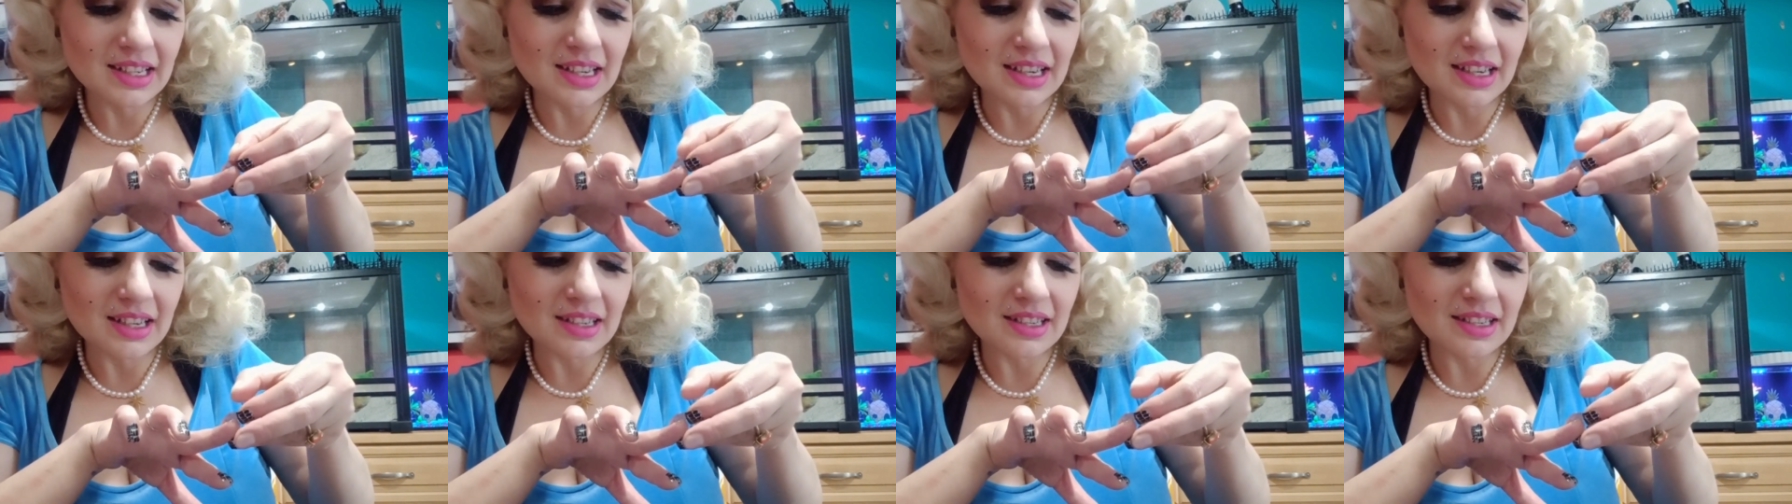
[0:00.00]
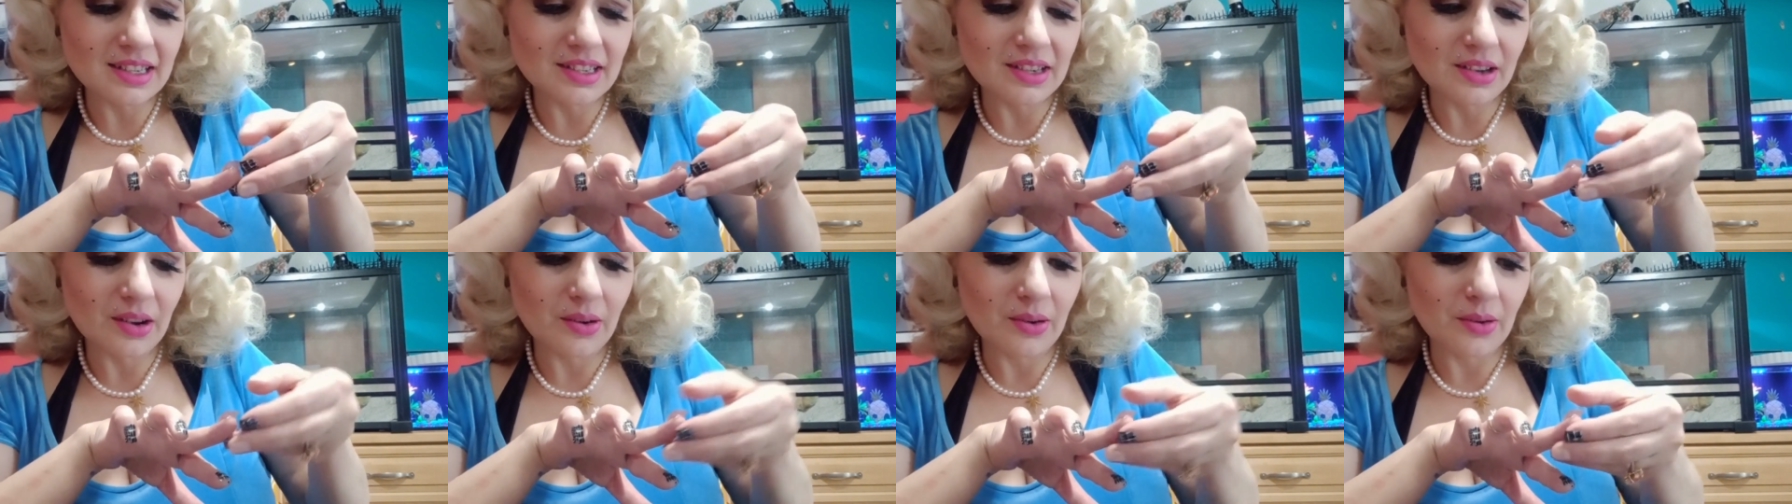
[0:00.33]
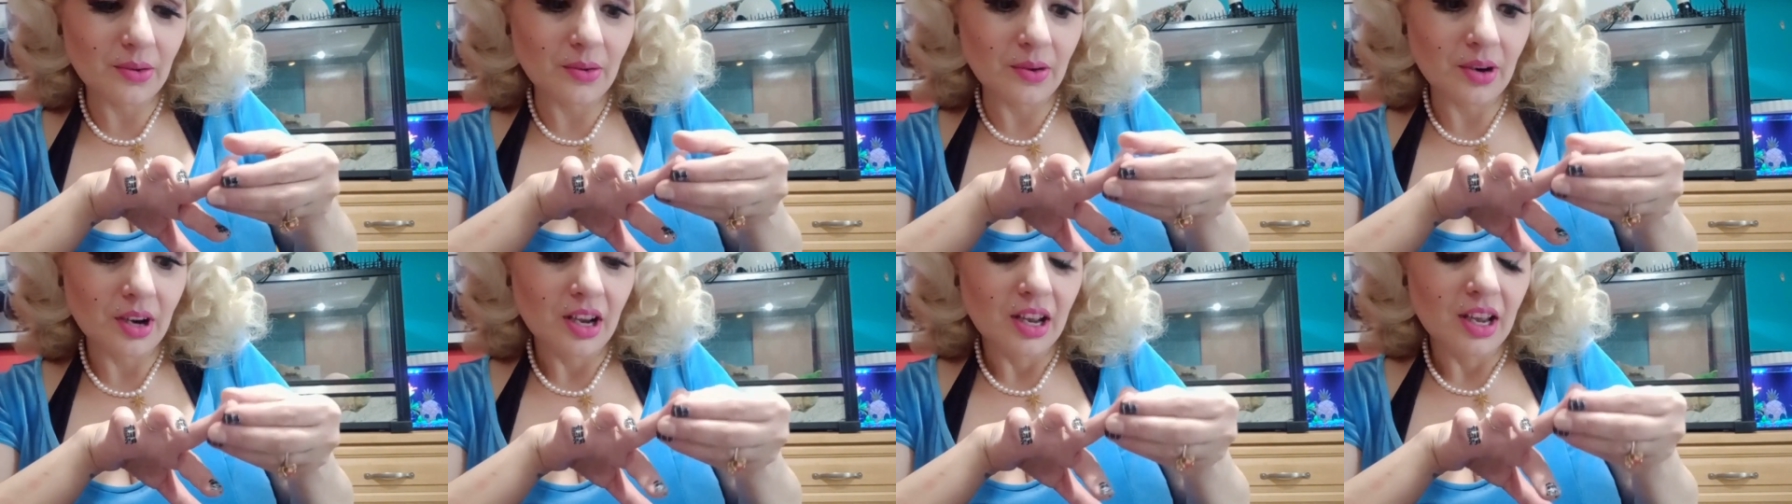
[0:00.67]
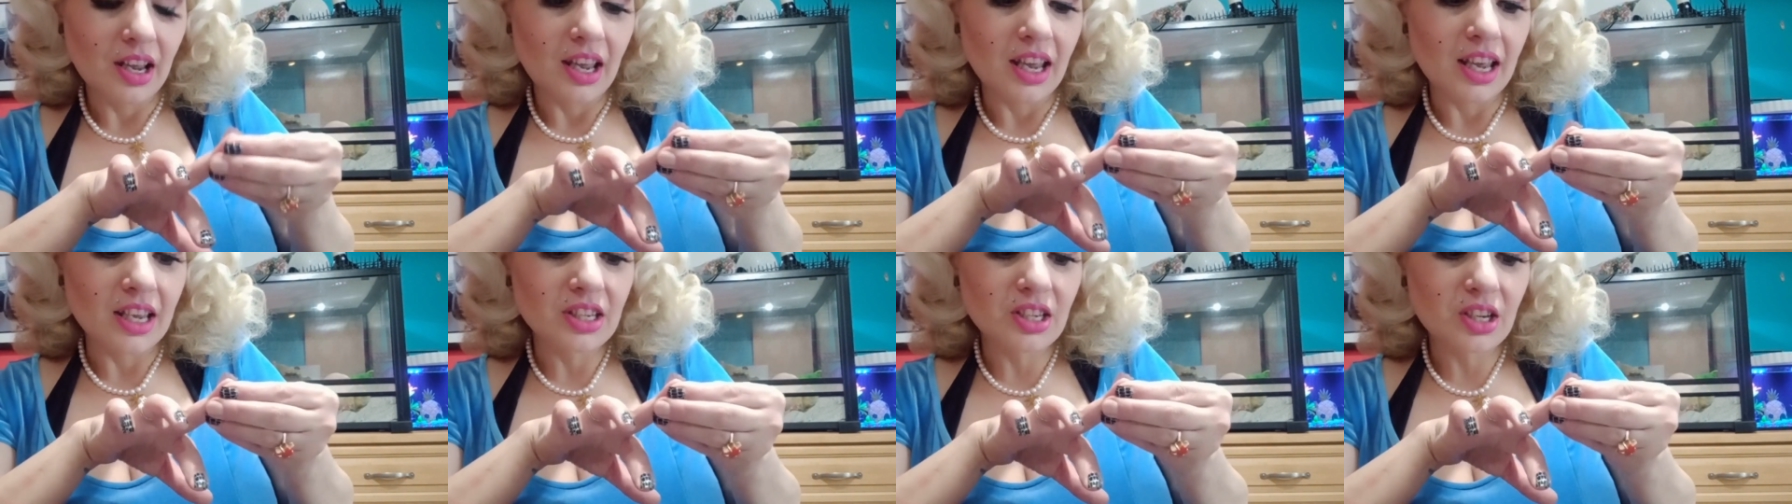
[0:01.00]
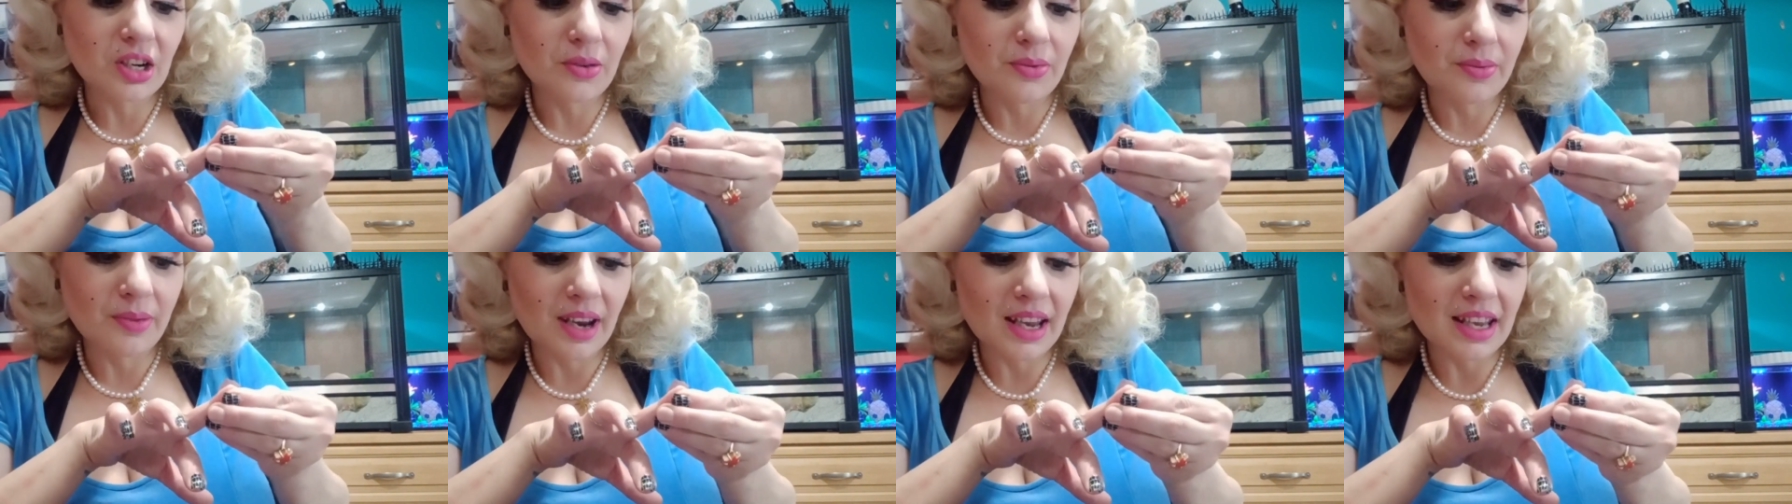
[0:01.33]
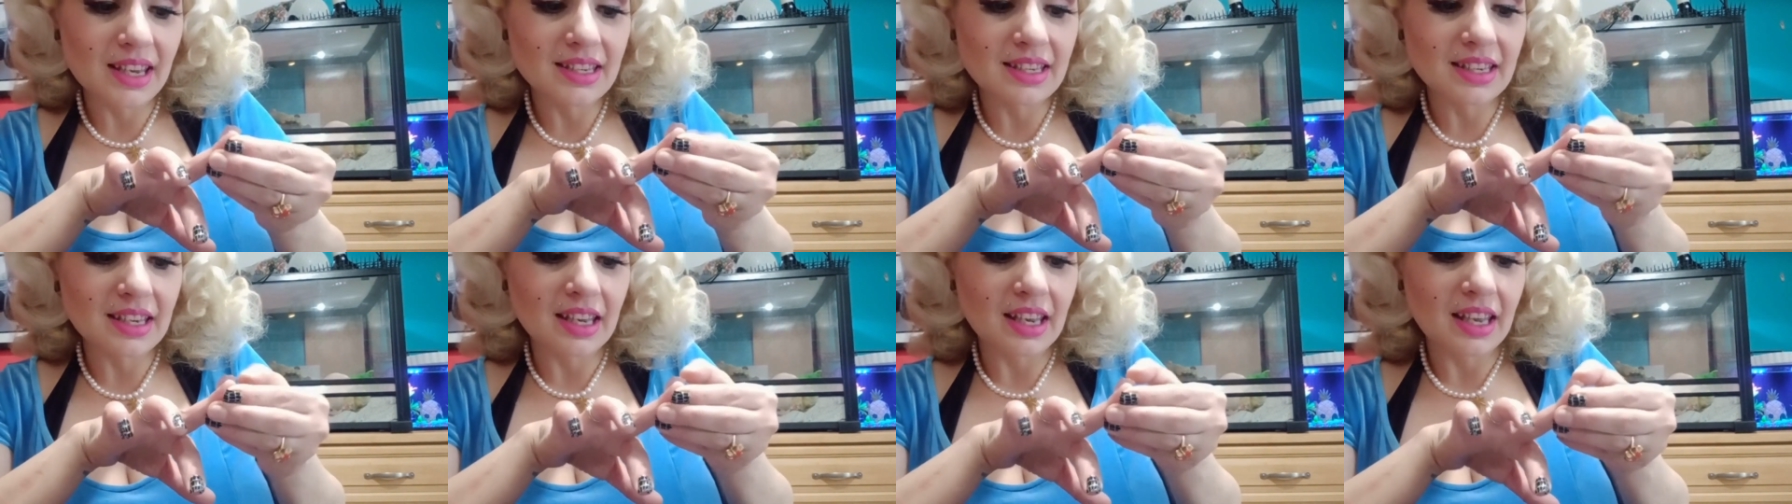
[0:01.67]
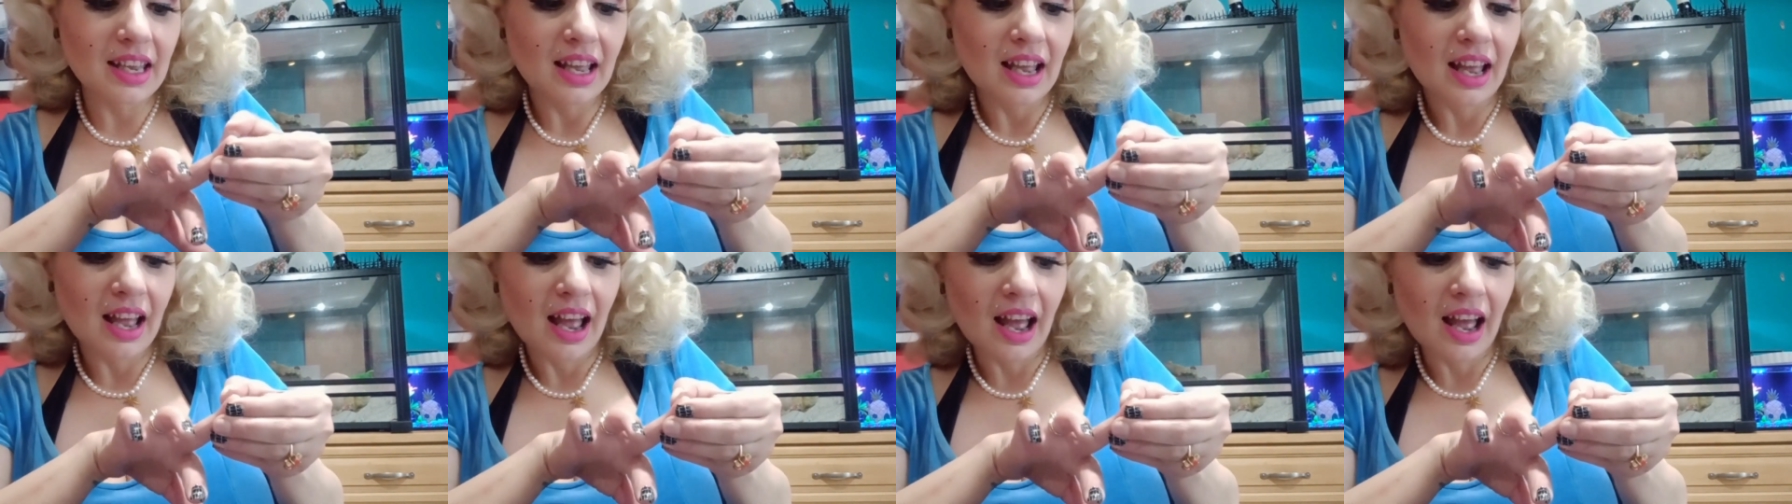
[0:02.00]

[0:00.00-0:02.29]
and it's crazy